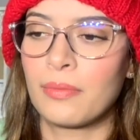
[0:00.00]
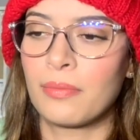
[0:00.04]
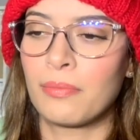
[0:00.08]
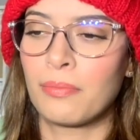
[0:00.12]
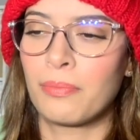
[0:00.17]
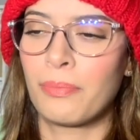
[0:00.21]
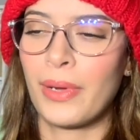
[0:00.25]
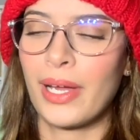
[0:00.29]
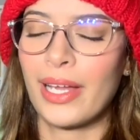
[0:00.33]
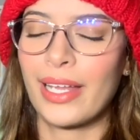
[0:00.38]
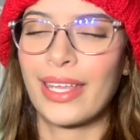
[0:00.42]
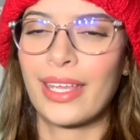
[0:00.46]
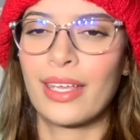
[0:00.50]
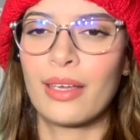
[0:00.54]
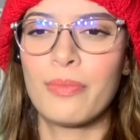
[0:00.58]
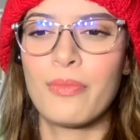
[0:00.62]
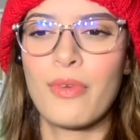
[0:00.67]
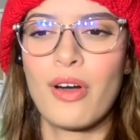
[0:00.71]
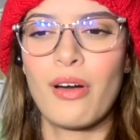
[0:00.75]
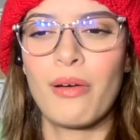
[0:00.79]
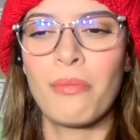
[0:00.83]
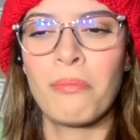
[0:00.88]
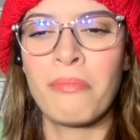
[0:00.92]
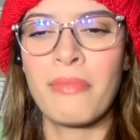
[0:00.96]
But come
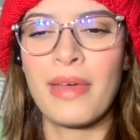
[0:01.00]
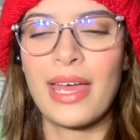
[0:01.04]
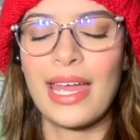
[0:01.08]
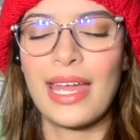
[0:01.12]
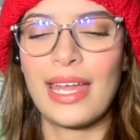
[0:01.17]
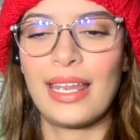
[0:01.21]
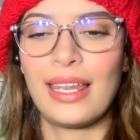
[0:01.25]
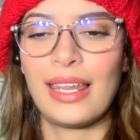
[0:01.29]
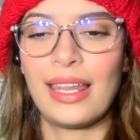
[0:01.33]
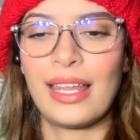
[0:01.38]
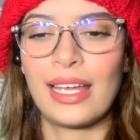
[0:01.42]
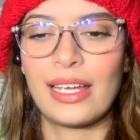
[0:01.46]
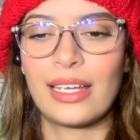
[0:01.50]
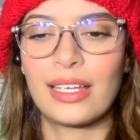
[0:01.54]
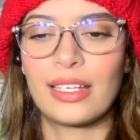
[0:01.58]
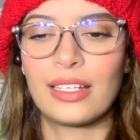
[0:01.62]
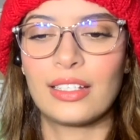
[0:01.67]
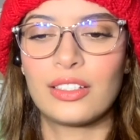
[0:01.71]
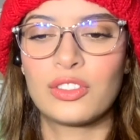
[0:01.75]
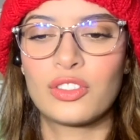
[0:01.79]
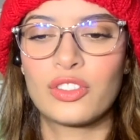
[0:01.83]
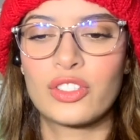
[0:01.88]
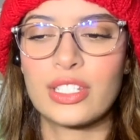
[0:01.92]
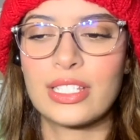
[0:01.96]
on, man,
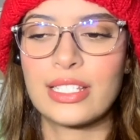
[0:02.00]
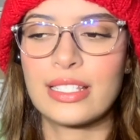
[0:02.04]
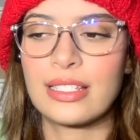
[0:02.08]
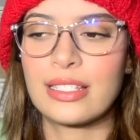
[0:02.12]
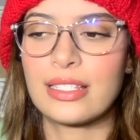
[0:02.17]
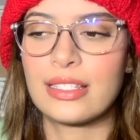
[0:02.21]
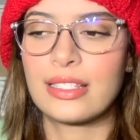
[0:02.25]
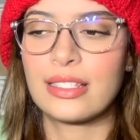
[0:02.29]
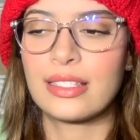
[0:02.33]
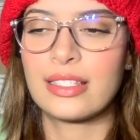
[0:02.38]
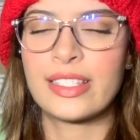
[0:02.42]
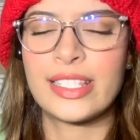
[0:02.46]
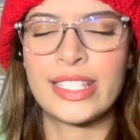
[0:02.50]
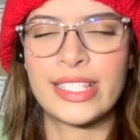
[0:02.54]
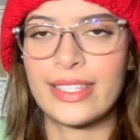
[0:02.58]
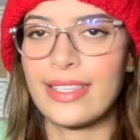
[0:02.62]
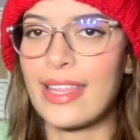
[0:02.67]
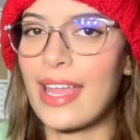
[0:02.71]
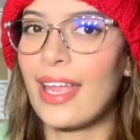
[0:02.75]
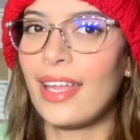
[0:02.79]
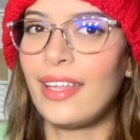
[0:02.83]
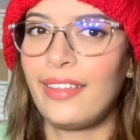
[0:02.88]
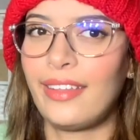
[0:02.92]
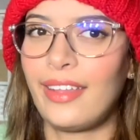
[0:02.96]
like, just
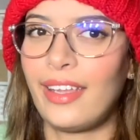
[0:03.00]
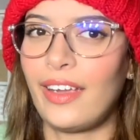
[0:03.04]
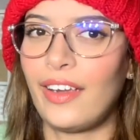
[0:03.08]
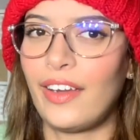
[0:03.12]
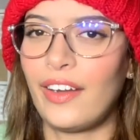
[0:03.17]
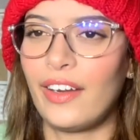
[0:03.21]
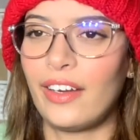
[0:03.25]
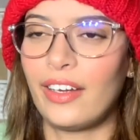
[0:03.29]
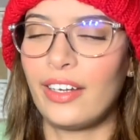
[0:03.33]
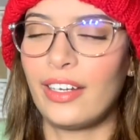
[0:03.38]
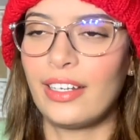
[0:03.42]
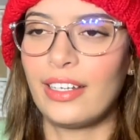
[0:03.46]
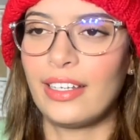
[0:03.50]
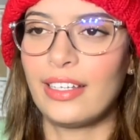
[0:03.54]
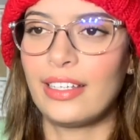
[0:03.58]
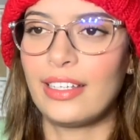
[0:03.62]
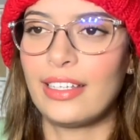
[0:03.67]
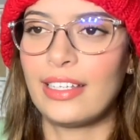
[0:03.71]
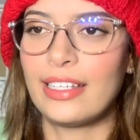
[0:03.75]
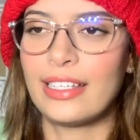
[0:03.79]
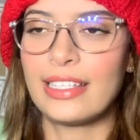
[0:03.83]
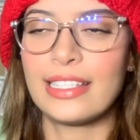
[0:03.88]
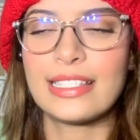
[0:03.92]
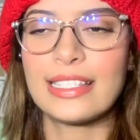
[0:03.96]
stand there
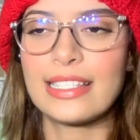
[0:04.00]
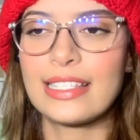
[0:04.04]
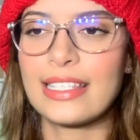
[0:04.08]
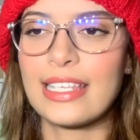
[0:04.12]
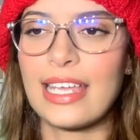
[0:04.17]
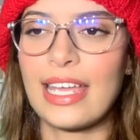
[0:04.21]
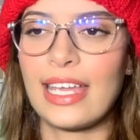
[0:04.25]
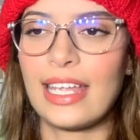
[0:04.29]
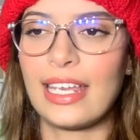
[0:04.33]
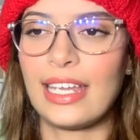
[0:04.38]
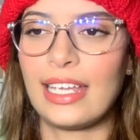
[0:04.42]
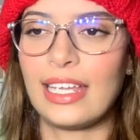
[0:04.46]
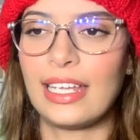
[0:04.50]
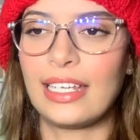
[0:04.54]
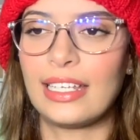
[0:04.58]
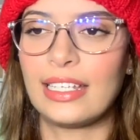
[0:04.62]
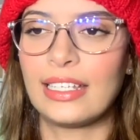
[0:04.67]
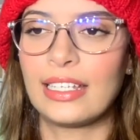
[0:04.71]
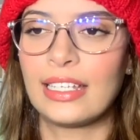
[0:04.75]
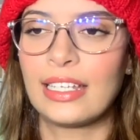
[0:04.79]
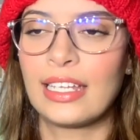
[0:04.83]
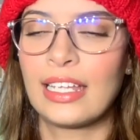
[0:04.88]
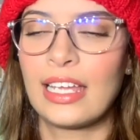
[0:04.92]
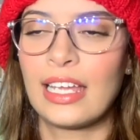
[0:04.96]

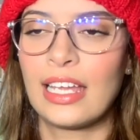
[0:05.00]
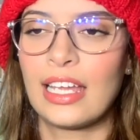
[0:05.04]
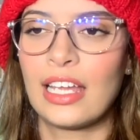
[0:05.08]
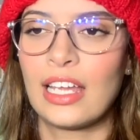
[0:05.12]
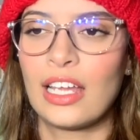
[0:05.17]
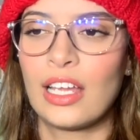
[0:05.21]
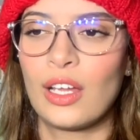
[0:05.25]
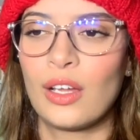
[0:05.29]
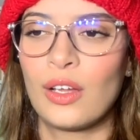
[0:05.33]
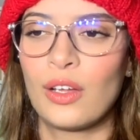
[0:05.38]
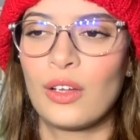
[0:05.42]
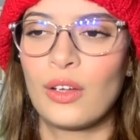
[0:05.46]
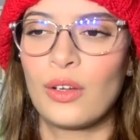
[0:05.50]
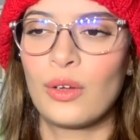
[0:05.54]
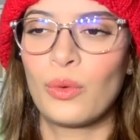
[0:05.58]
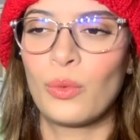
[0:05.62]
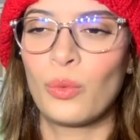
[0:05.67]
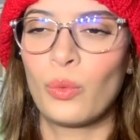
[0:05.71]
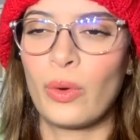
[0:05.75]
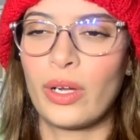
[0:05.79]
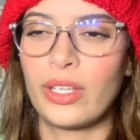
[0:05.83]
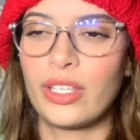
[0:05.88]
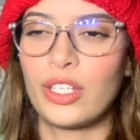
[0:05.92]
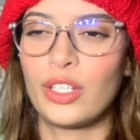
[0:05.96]
hesitating
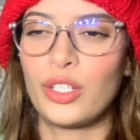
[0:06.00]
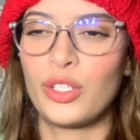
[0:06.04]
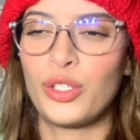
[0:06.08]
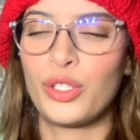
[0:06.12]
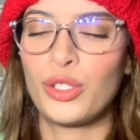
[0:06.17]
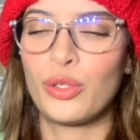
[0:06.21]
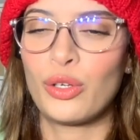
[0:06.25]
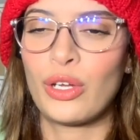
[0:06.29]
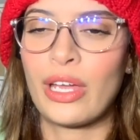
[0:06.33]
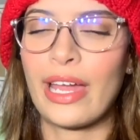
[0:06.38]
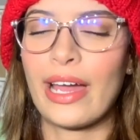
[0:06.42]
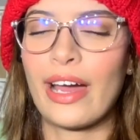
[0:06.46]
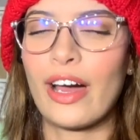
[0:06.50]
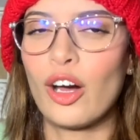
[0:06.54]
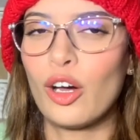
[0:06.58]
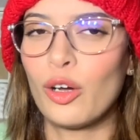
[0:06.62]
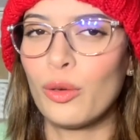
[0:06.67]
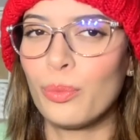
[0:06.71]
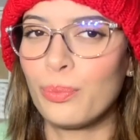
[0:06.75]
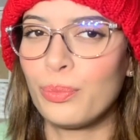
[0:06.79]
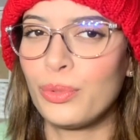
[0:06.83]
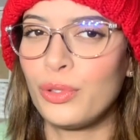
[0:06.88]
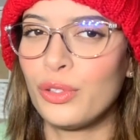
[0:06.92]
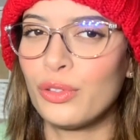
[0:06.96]
whether you
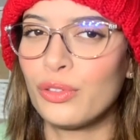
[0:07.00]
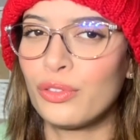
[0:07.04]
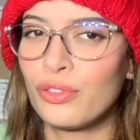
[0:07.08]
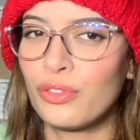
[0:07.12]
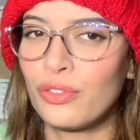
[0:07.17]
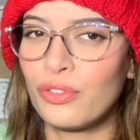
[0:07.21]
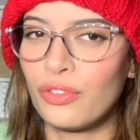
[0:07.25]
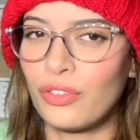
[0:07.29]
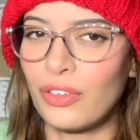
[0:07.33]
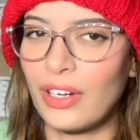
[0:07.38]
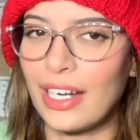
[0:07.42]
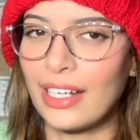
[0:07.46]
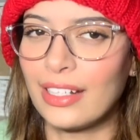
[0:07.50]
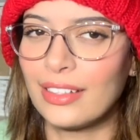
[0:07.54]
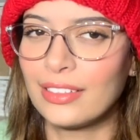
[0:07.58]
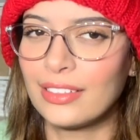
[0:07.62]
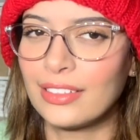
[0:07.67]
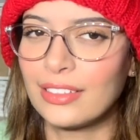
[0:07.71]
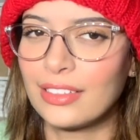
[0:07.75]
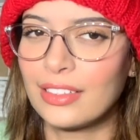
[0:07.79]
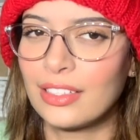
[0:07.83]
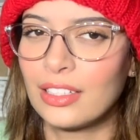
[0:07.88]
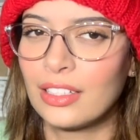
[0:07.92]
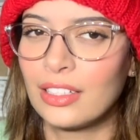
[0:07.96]
help your
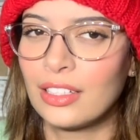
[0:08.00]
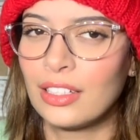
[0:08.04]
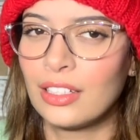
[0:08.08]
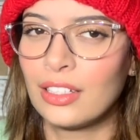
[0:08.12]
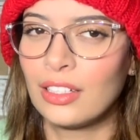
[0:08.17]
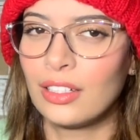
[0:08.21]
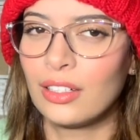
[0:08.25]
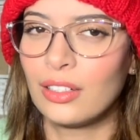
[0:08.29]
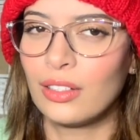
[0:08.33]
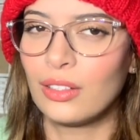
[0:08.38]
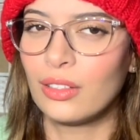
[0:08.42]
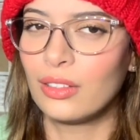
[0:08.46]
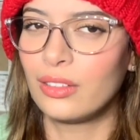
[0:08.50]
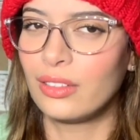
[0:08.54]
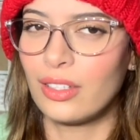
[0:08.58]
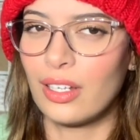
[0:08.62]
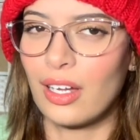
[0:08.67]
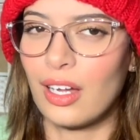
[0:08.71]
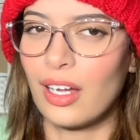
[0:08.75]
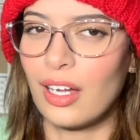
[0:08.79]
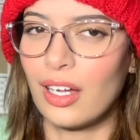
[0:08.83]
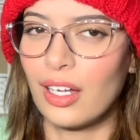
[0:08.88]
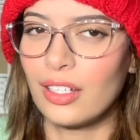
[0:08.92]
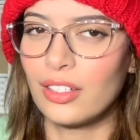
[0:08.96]
friend or
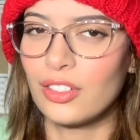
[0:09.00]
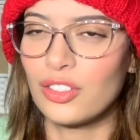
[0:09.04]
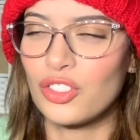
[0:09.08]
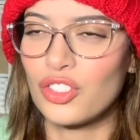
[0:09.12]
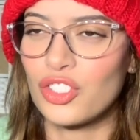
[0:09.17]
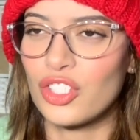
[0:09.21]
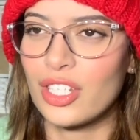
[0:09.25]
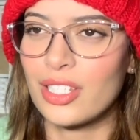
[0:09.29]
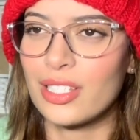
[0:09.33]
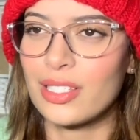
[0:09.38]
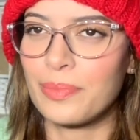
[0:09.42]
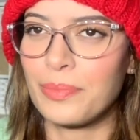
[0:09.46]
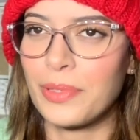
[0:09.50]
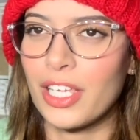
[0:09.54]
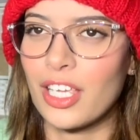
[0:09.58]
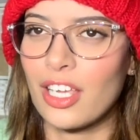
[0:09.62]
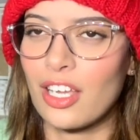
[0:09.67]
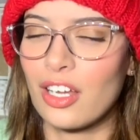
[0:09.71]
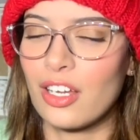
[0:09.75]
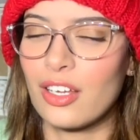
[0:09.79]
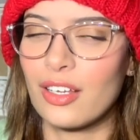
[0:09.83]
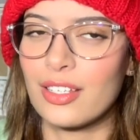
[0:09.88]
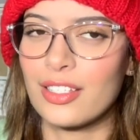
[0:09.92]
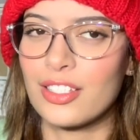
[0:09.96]
not just
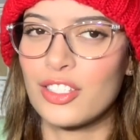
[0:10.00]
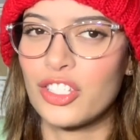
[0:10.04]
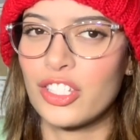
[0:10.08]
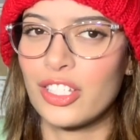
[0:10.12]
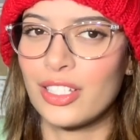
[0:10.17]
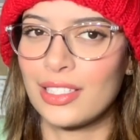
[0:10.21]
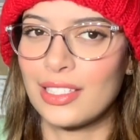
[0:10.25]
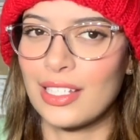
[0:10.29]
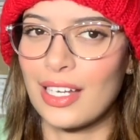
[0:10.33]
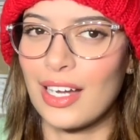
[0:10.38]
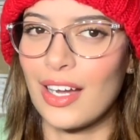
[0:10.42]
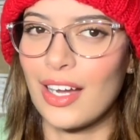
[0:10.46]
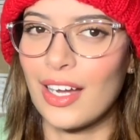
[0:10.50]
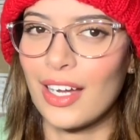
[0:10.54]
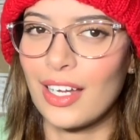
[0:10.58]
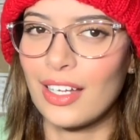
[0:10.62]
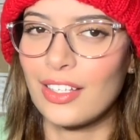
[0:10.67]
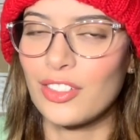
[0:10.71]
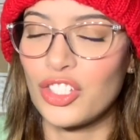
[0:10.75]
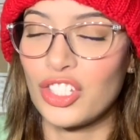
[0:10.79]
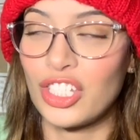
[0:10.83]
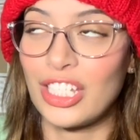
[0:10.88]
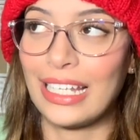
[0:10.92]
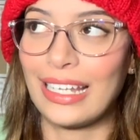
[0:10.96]
because she died,
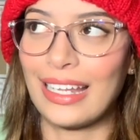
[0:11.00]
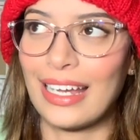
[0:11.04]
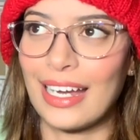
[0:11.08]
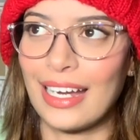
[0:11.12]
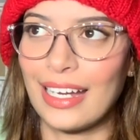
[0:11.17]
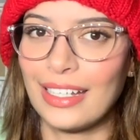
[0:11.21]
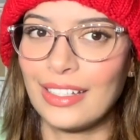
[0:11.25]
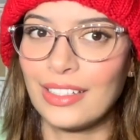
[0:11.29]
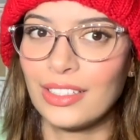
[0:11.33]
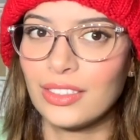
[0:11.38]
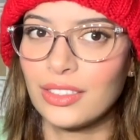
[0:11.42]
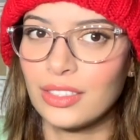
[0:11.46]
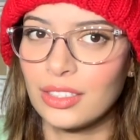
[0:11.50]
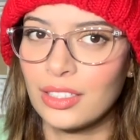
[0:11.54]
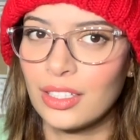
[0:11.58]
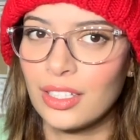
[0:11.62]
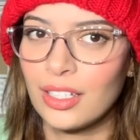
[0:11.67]
she lied.